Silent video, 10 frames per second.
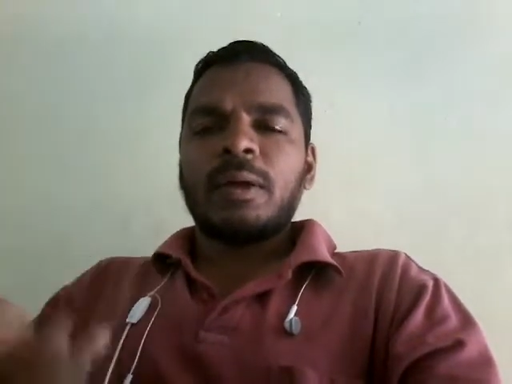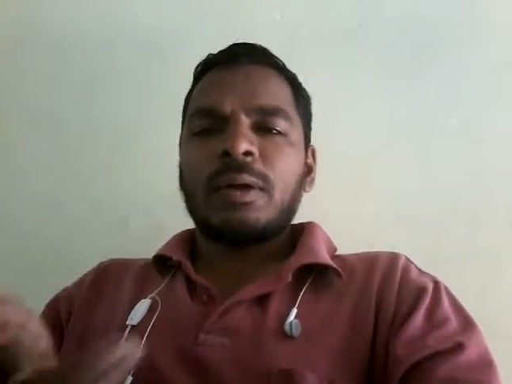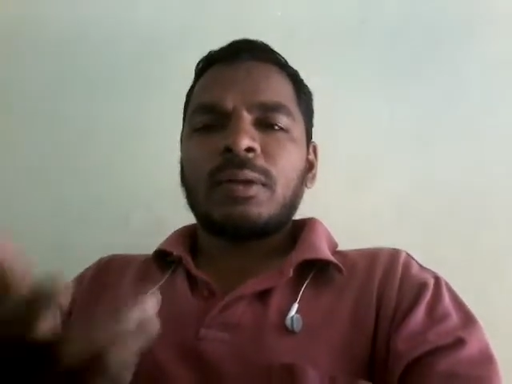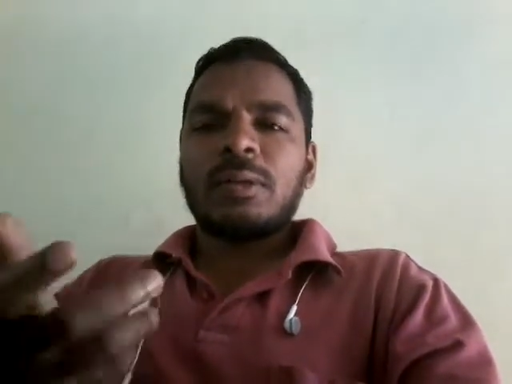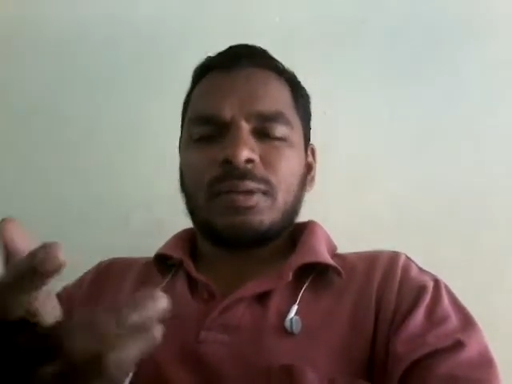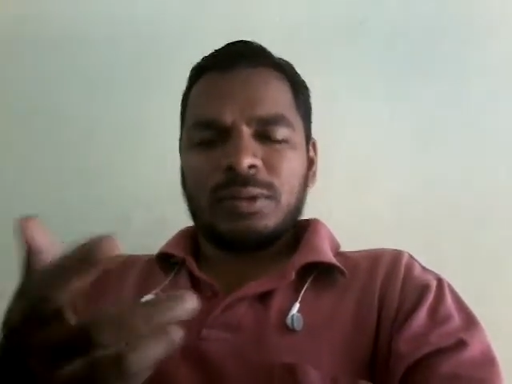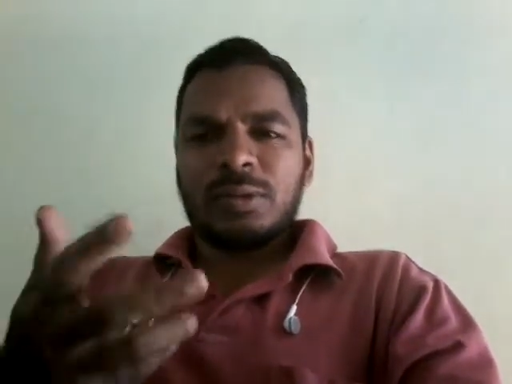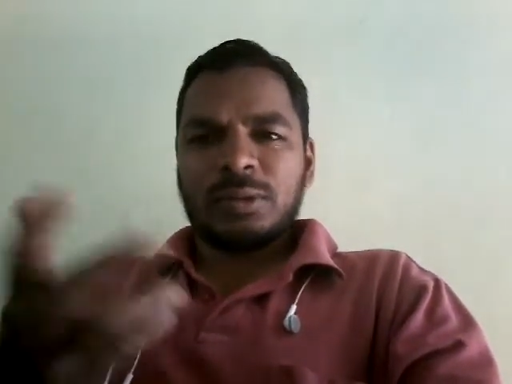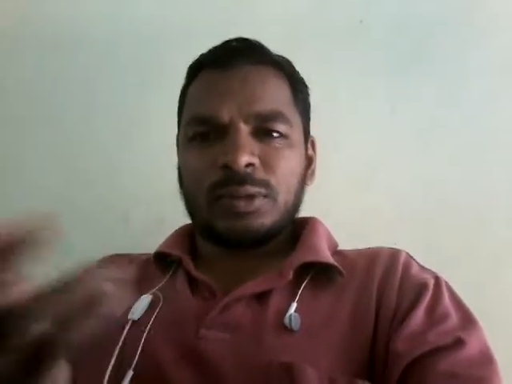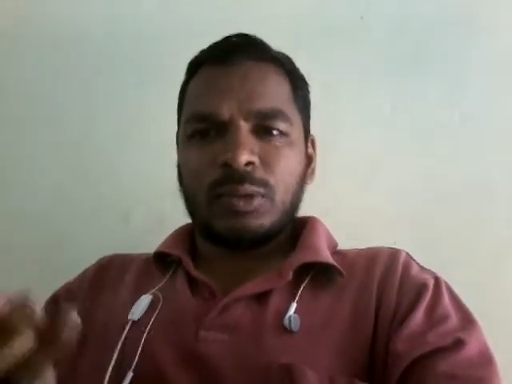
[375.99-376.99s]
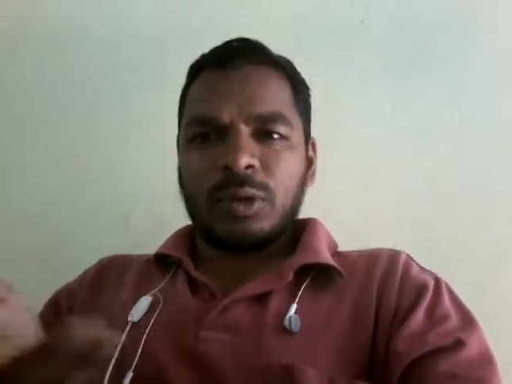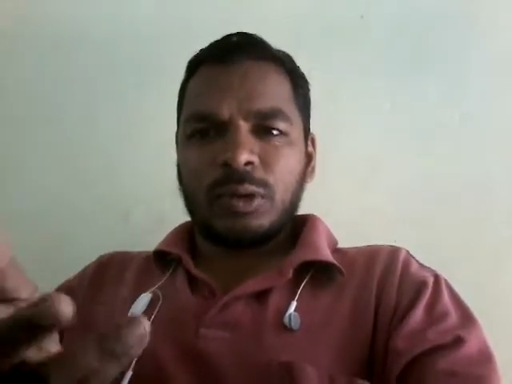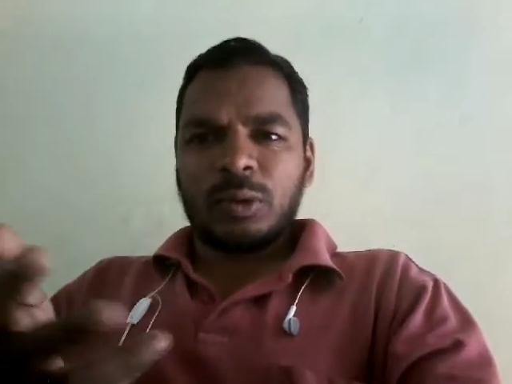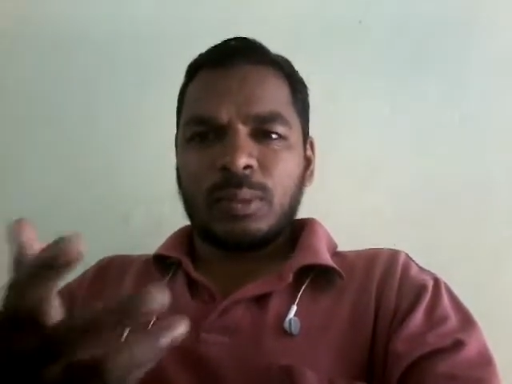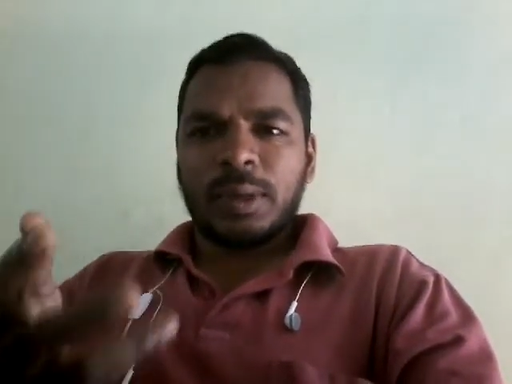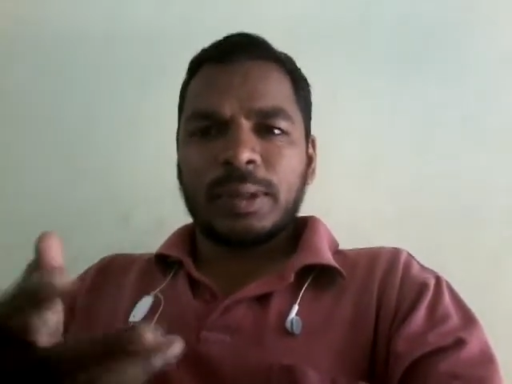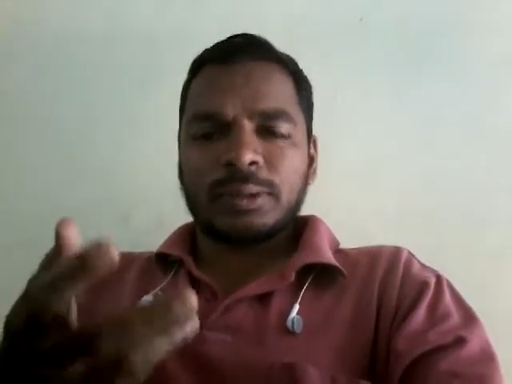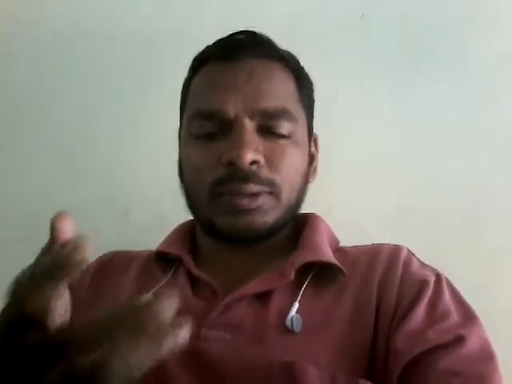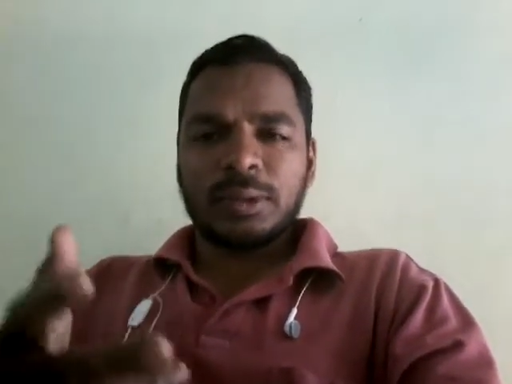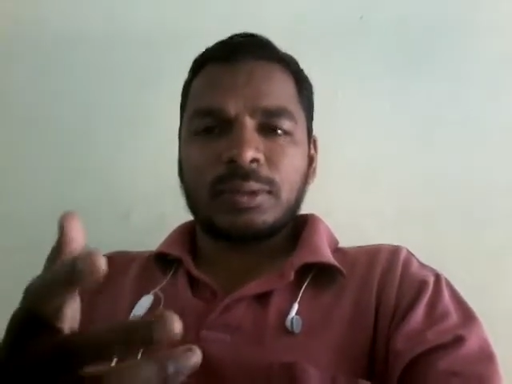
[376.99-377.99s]
This is one of my
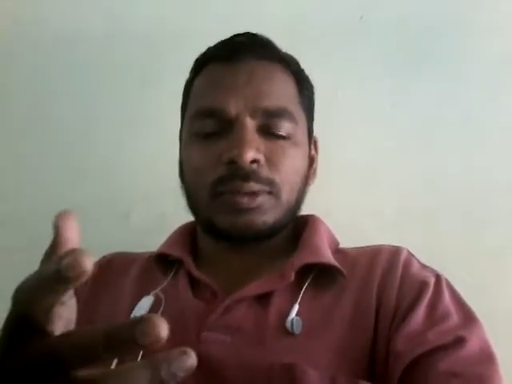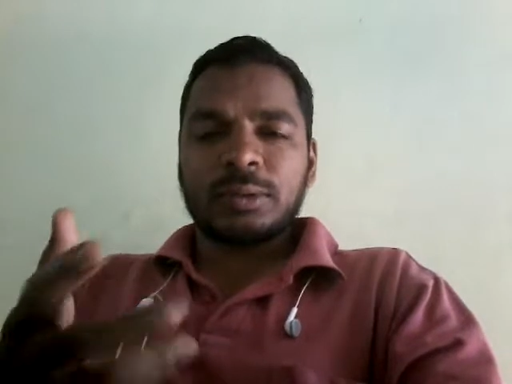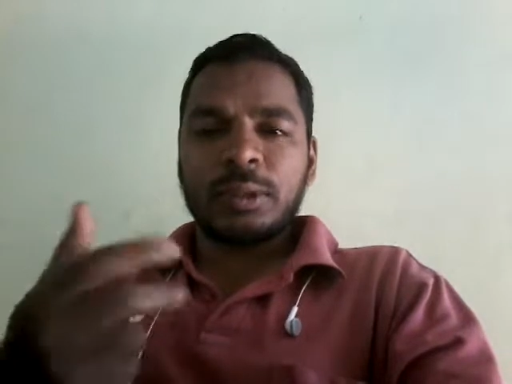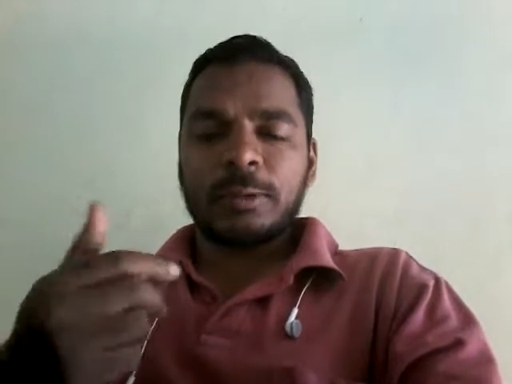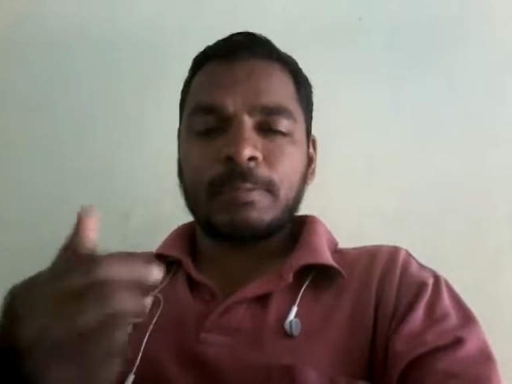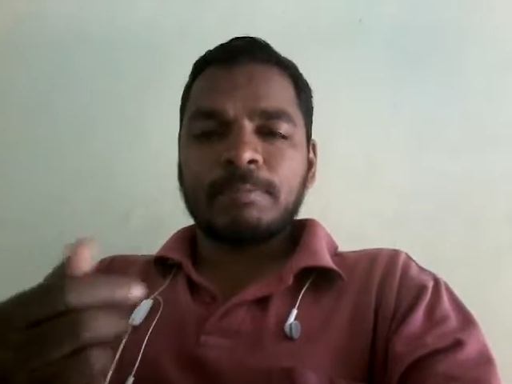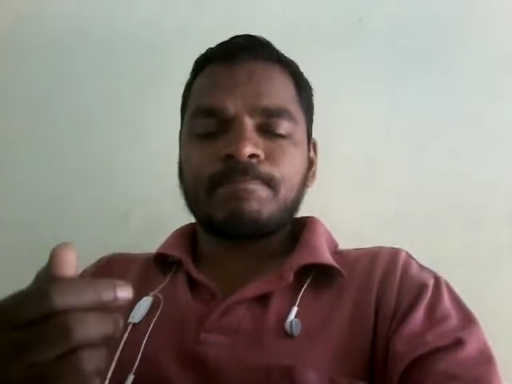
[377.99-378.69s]
suggestions.